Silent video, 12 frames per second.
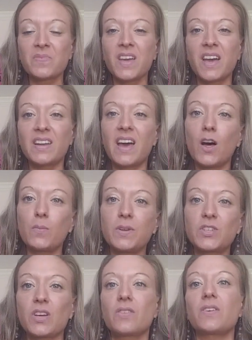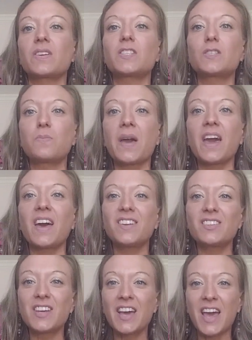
and help each other expand